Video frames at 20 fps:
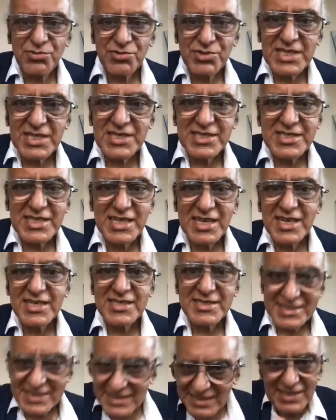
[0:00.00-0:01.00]
and
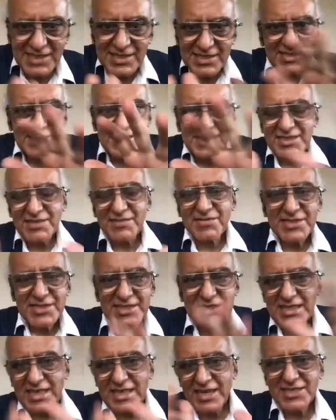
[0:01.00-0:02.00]
change the
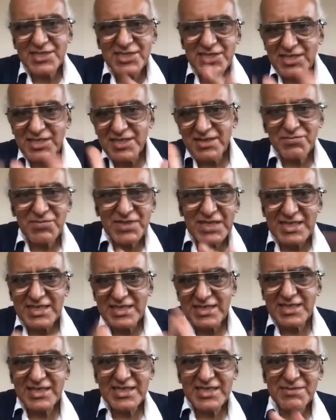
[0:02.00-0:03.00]
selection of the
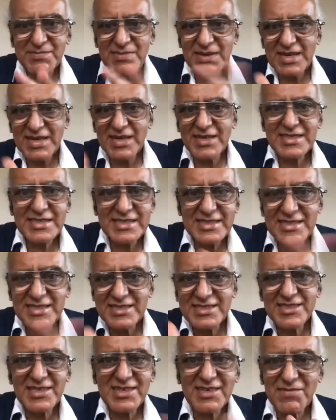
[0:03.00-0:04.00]
English variety,
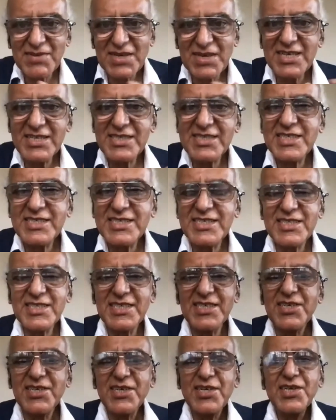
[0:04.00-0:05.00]
regional varieties in
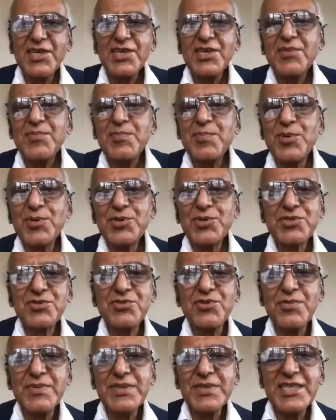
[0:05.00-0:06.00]
the
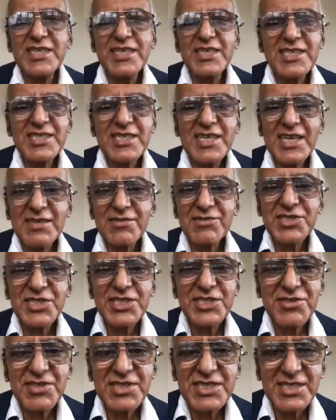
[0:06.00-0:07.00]
post-COVID English language
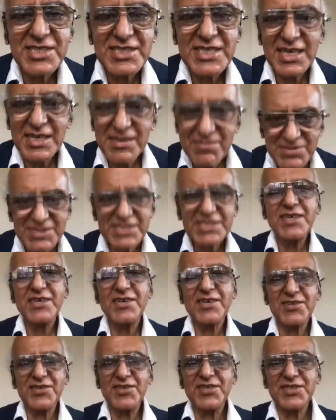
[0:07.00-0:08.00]
situation times
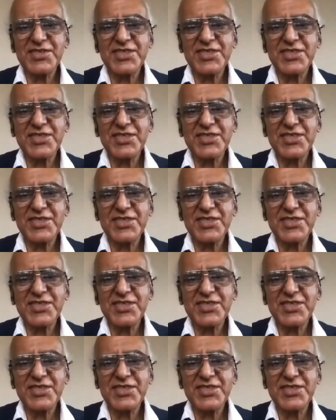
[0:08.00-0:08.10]
or not?